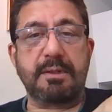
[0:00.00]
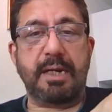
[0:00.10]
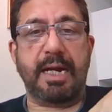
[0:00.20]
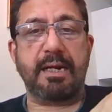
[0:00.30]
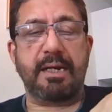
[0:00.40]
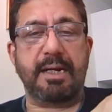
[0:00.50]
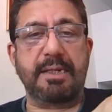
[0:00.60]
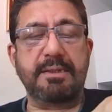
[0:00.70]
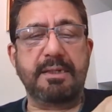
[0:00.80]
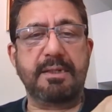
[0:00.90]

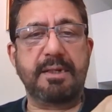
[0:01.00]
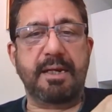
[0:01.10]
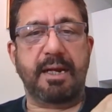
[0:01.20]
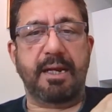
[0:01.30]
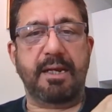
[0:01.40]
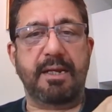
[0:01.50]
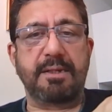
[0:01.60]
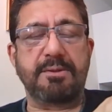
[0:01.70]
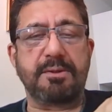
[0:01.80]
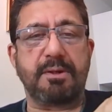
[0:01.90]
headline
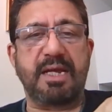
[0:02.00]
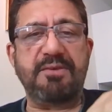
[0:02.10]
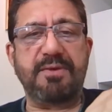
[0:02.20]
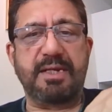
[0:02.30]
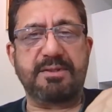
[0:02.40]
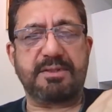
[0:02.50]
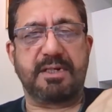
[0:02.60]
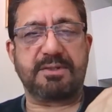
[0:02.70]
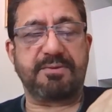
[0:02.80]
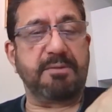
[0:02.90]
and your lifeline
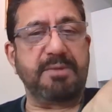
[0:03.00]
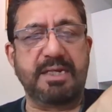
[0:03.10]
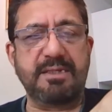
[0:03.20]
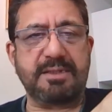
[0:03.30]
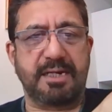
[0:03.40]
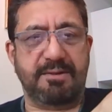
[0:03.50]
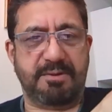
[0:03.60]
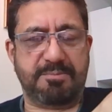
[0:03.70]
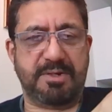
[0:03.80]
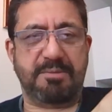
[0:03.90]
starts from inside of
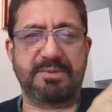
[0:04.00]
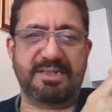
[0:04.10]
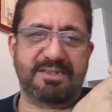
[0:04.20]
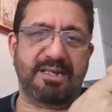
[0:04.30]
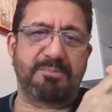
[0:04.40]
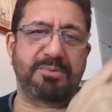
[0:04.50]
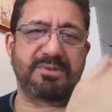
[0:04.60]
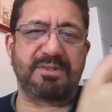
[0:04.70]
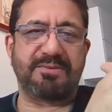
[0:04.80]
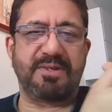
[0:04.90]
the palm. It's the
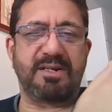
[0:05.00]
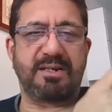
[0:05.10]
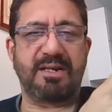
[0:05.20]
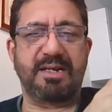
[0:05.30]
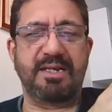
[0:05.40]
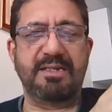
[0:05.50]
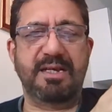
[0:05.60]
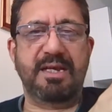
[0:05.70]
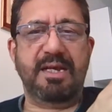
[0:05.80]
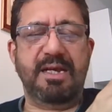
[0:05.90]
opposite of the heart line.
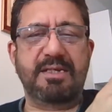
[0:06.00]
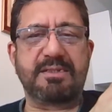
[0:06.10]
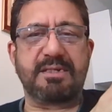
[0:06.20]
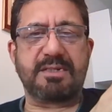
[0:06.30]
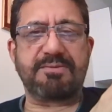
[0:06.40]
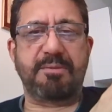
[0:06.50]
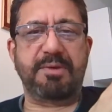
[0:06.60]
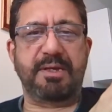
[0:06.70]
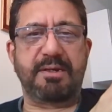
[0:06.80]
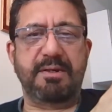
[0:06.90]
It starts from
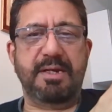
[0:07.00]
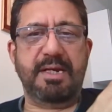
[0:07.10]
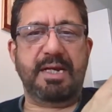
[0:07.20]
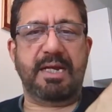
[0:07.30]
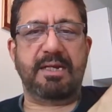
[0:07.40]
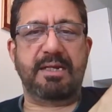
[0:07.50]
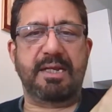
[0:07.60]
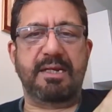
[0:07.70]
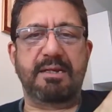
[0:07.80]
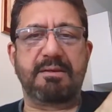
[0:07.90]
here, and
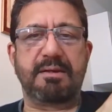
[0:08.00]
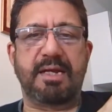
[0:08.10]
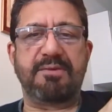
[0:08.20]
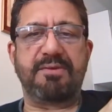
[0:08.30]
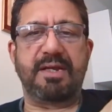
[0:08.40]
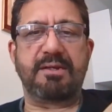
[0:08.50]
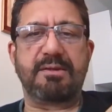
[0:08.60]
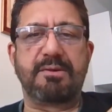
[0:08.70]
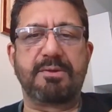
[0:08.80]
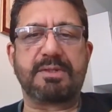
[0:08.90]
then lifeline
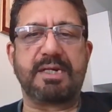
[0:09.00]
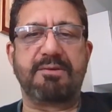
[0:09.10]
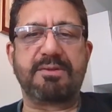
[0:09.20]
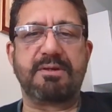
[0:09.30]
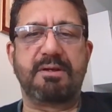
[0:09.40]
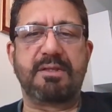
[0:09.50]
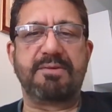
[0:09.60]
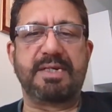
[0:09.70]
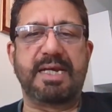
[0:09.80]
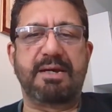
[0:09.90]
goes travels all the
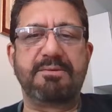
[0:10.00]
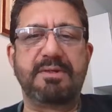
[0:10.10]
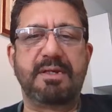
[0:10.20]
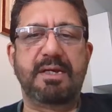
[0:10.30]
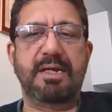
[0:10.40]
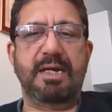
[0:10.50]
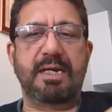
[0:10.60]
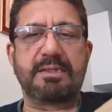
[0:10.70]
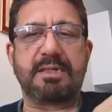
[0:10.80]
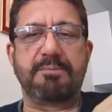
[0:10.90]
way down.
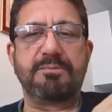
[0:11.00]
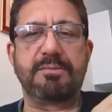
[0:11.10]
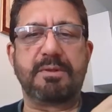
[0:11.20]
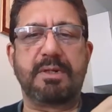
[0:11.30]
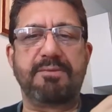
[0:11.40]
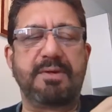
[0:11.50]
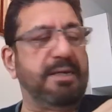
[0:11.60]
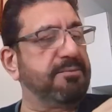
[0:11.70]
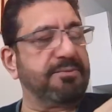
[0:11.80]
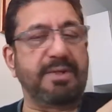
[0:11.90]
Some
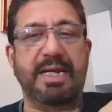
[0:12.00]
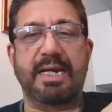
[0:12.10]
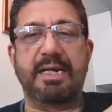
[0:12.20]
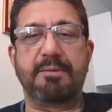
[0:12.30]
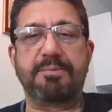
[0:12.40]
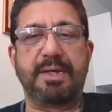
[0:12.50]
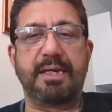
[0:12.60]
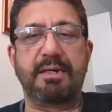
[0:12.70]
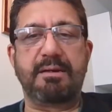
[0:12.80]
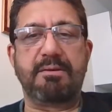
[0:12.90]
lifelines will end up
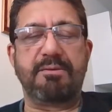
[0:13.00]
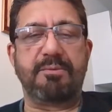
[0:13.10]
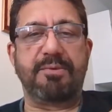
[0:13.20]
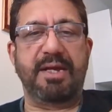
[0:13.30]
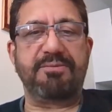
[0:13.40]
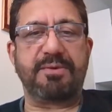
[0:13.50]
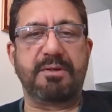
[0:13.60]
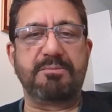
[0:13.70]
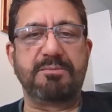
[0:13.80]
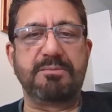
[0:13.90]
here, away
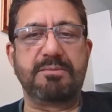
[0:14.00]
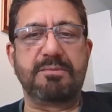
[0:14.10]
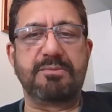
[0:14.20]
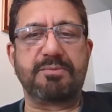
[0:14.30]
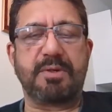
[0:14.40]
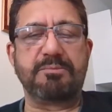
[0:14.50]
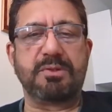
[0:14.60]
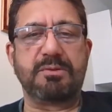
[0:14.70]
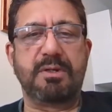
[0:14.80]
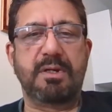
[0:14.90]
from
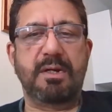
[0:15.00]
your